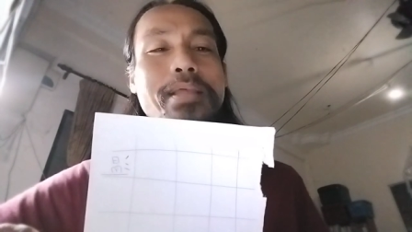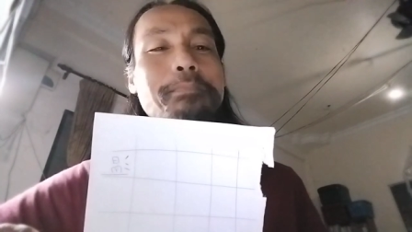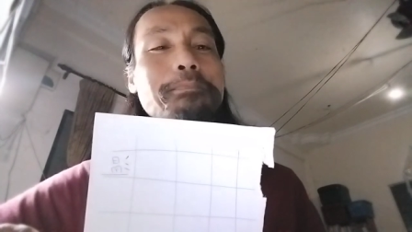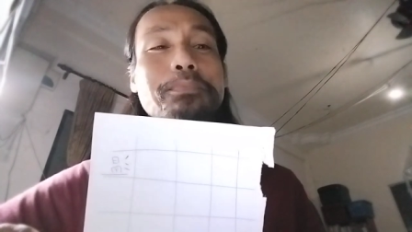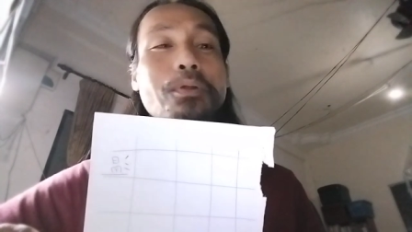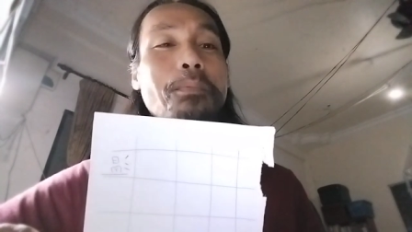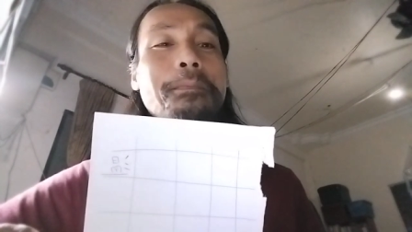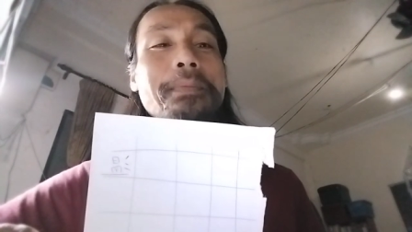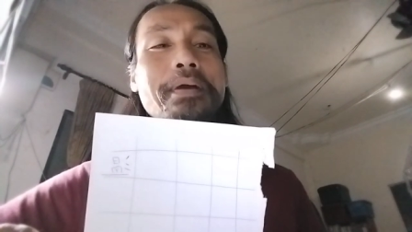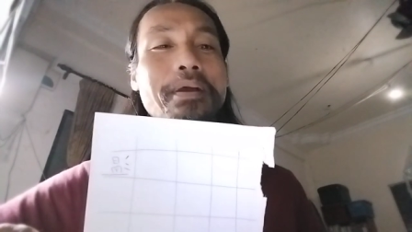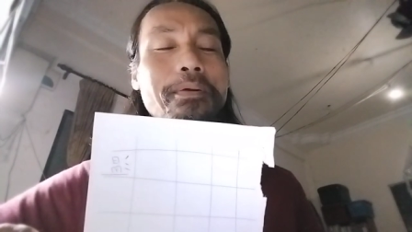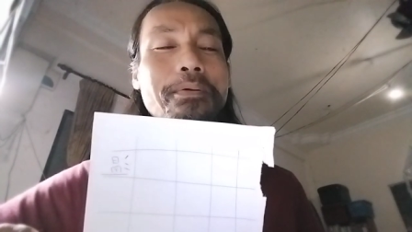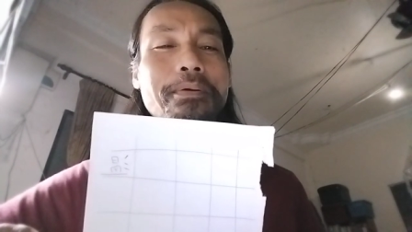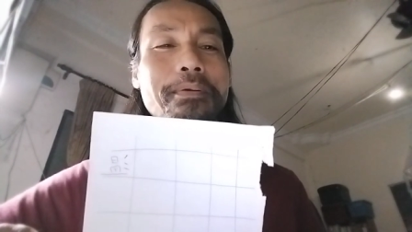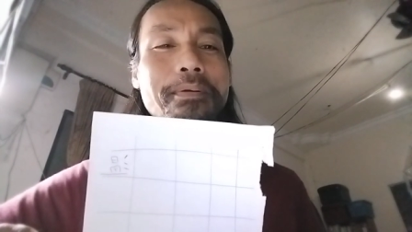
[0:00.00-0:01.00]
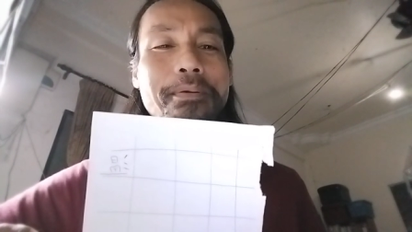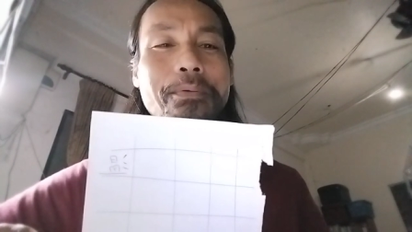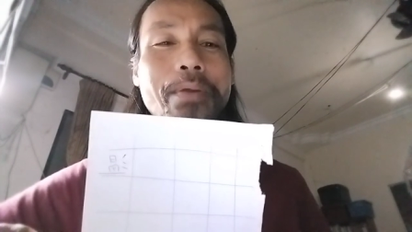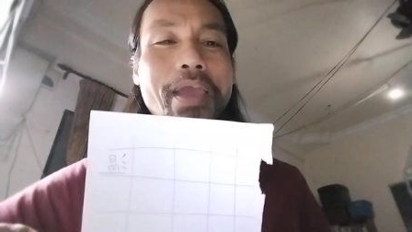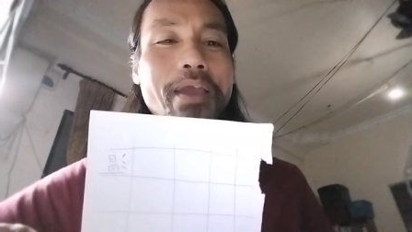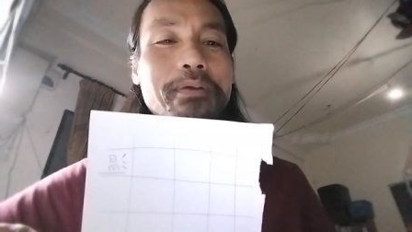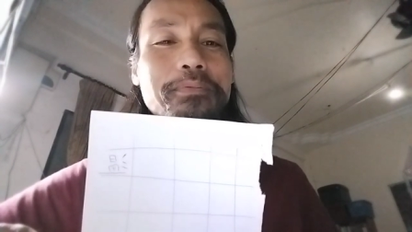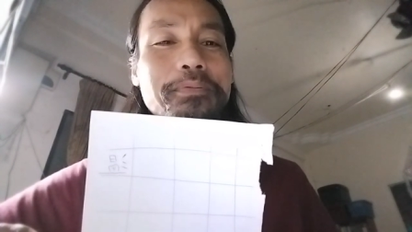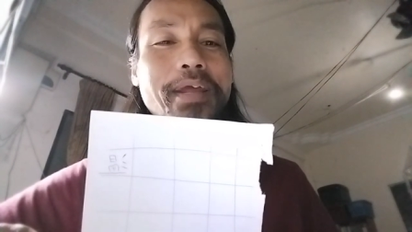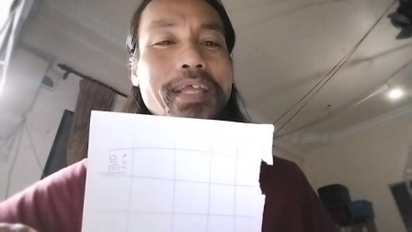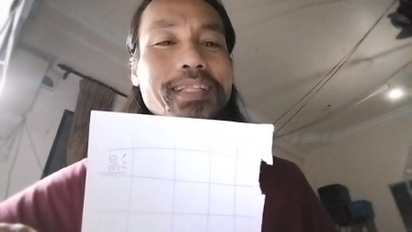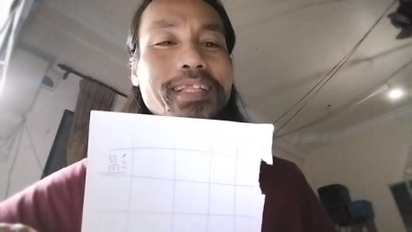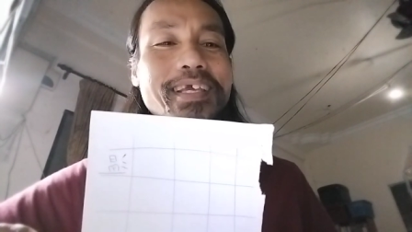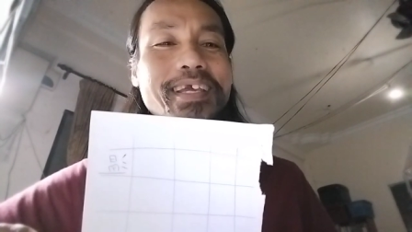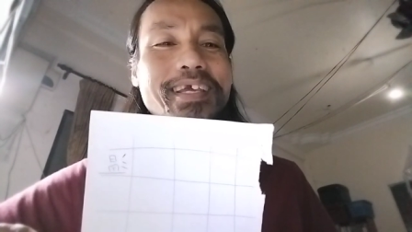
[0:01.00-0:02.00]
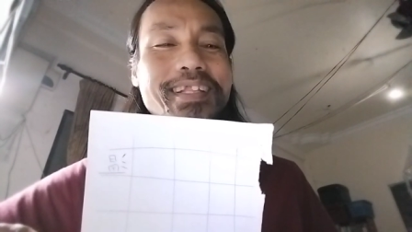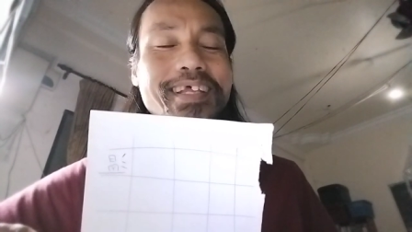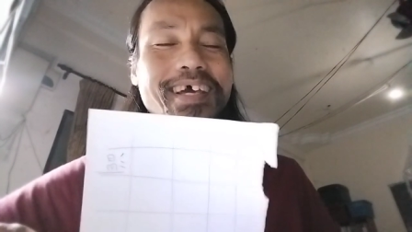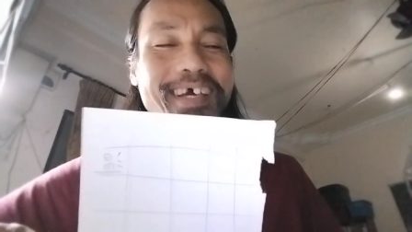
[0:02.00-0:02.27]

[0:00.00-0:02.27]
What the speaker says: proper way of writing it.